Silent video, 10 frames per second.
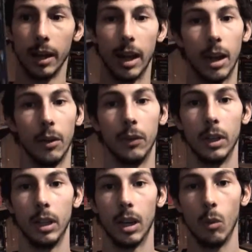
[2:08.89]
Now
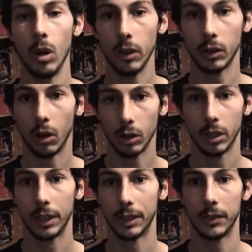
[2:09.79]
the uh, one of the stars
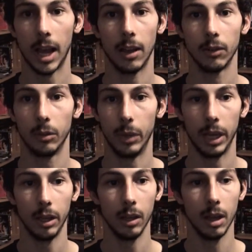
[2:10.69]
in this is Tyler
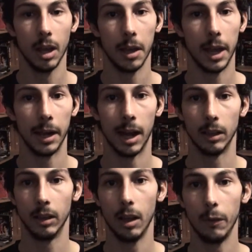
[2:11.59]
Labine, and I
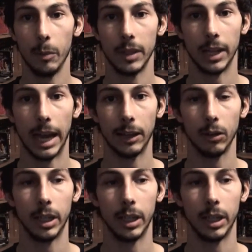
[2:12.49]
love him as an actor.